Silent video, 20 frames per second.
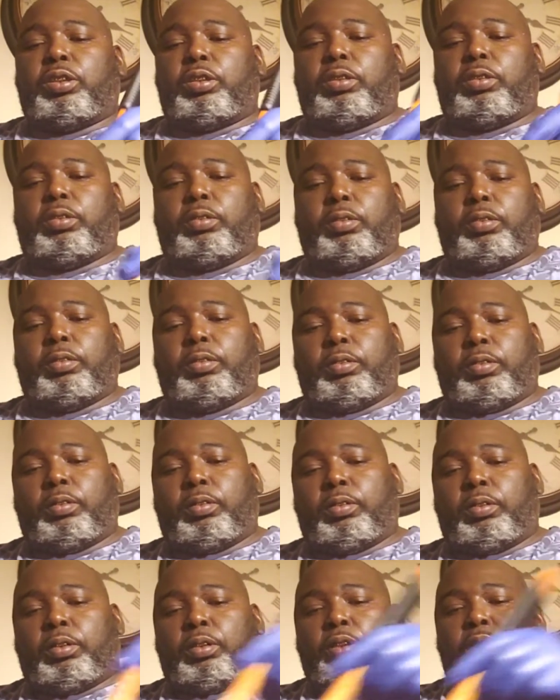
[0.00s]
sugar,
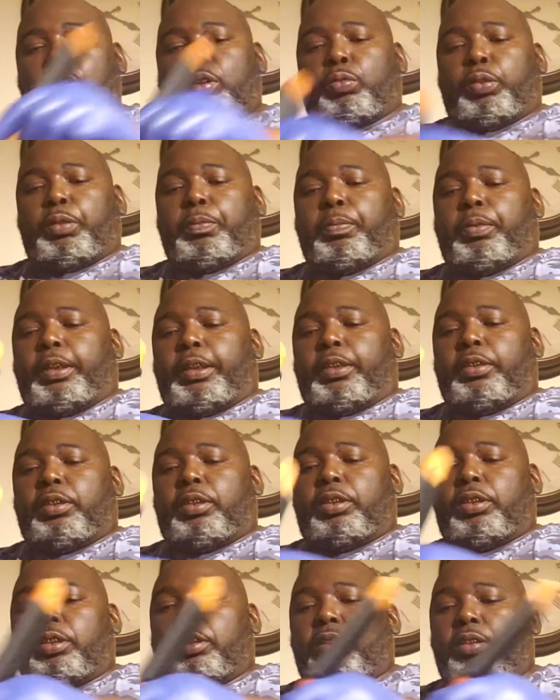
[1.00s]
sweet brown